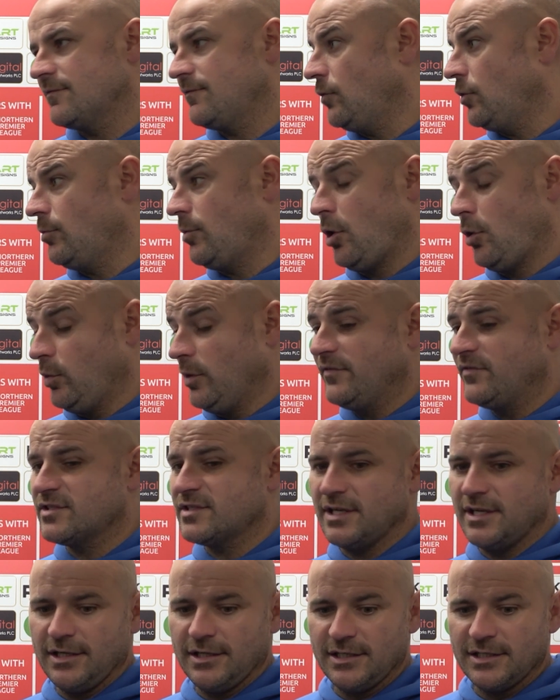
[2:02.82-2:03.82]
the football we've
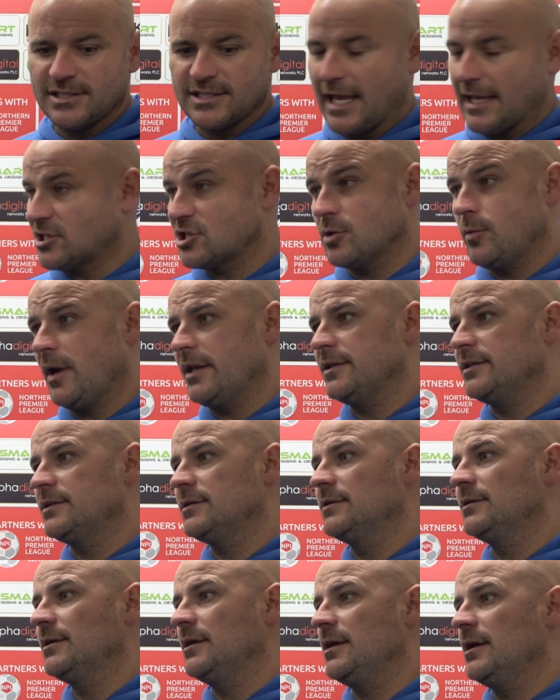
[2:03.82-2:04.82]
seen, it's end to end.
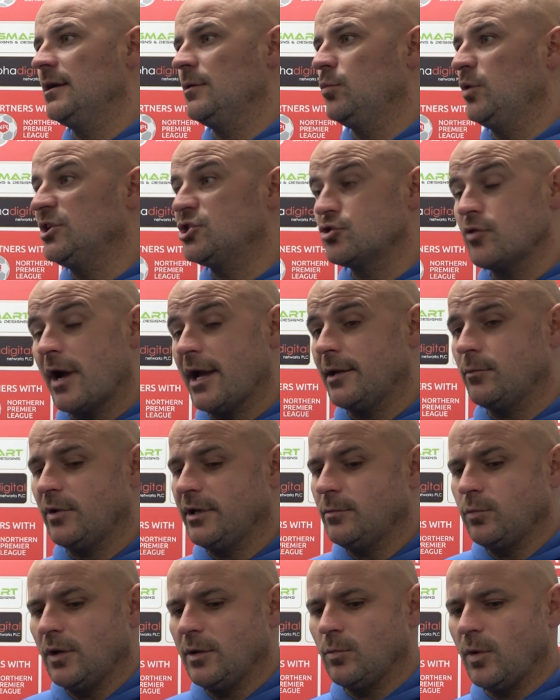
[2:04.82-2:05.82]

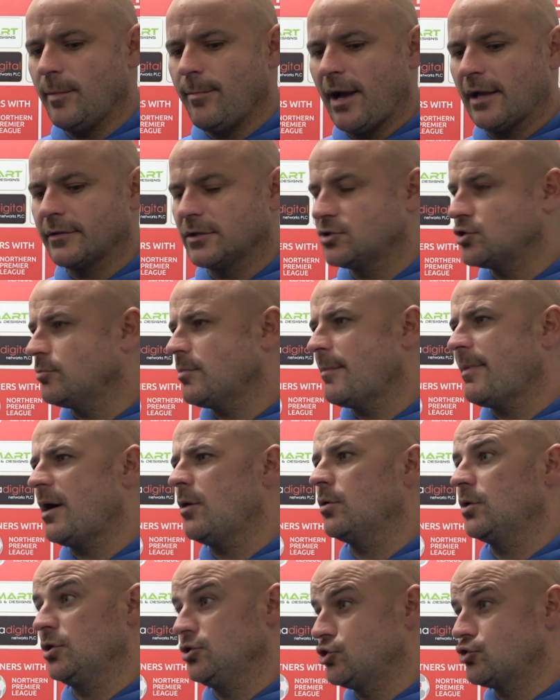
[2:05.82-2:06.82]
We bang the drum
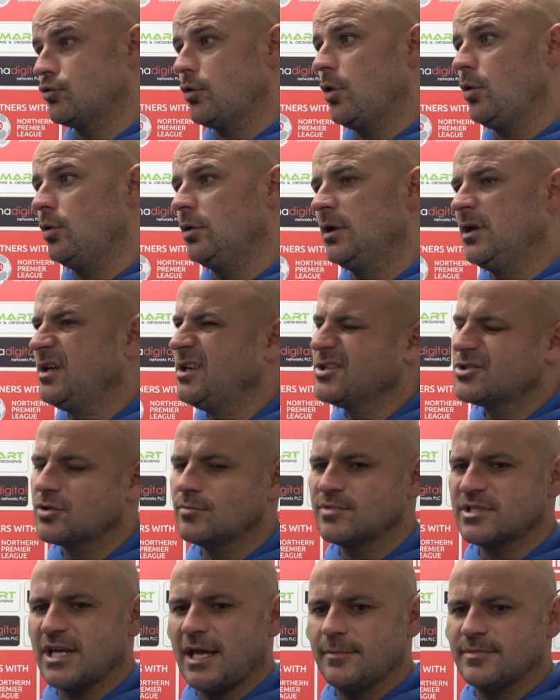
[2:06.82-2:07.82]
about control.
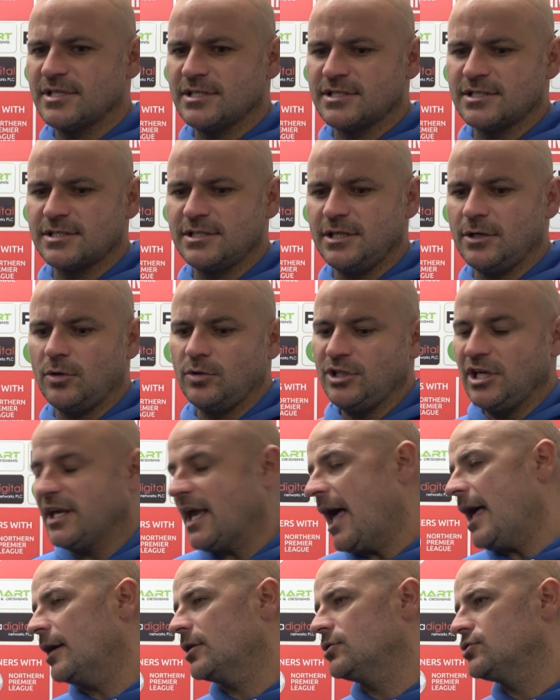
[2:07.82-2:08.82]
Sometimes it's, you know, you
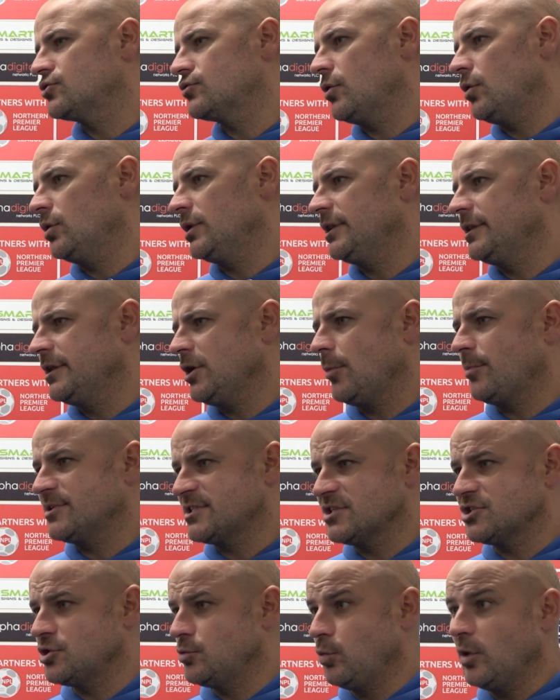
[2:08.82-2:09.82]
can't control, and the
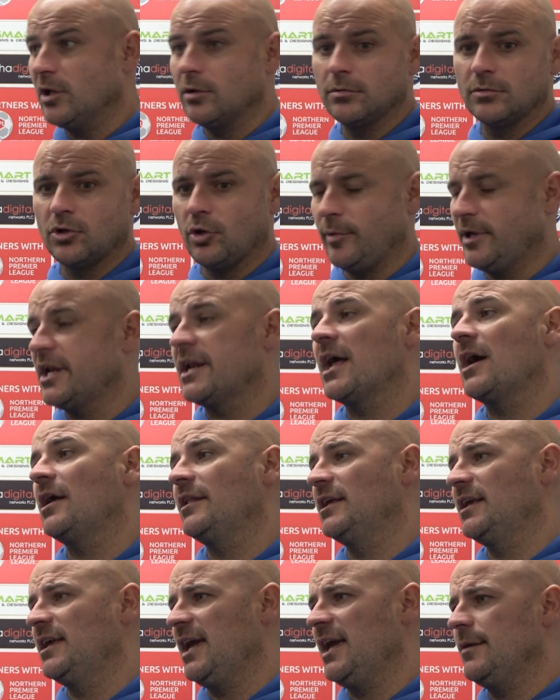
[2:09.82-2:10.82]
opposition will come in and out
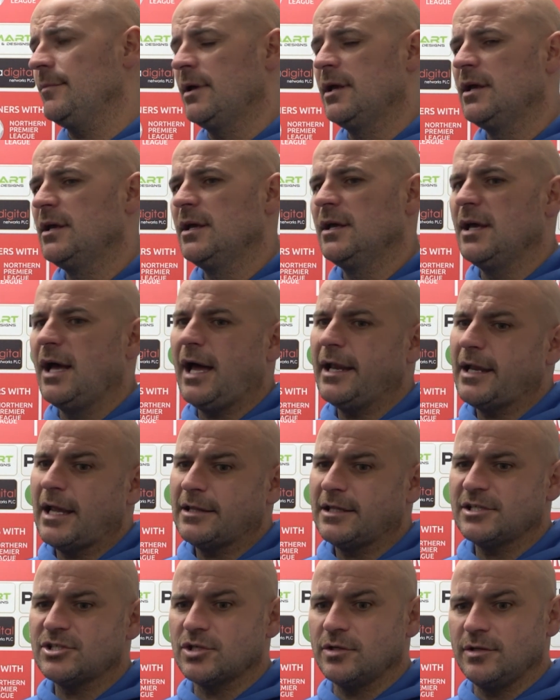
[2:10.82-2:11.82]
of the game.
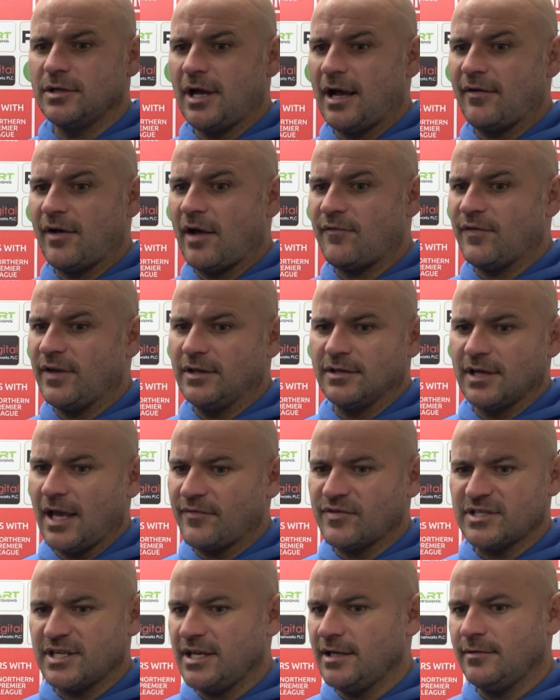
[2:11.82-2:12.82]
And listen, I think
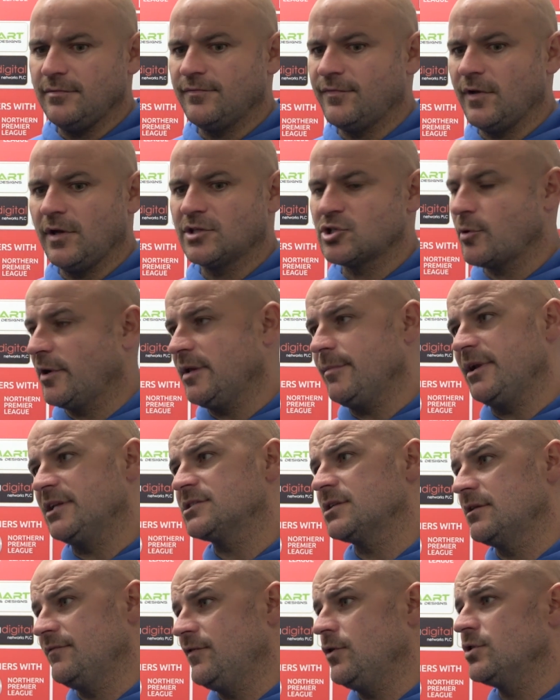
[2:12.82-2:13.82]
FC for 20
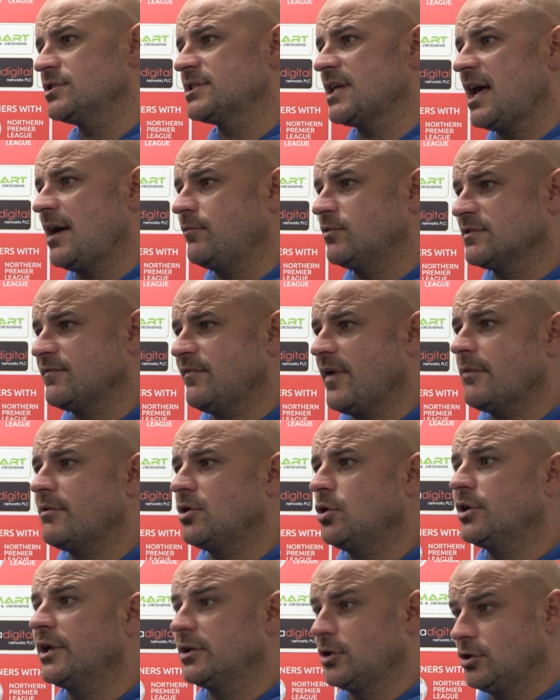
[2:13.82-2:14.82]
minutes of the first half was very
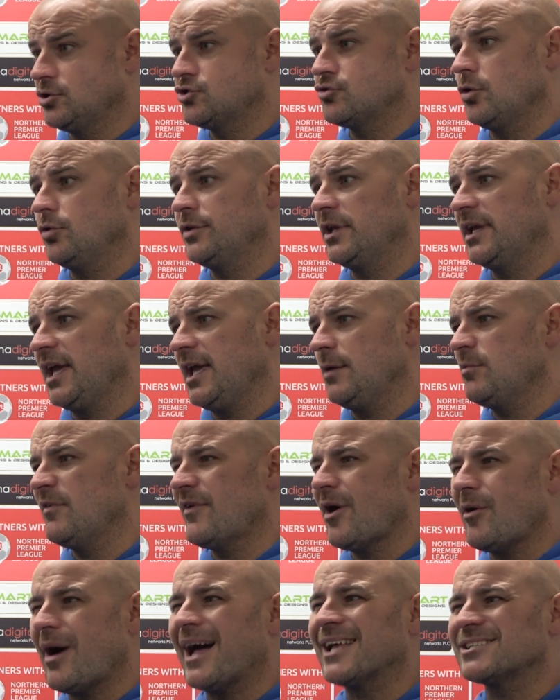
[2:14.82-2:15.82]
good and controlled the game
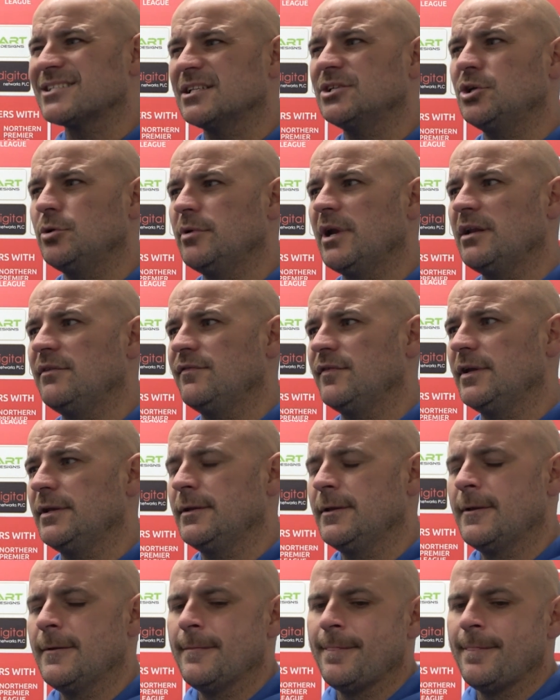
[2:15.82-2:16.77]
without actually doing anything.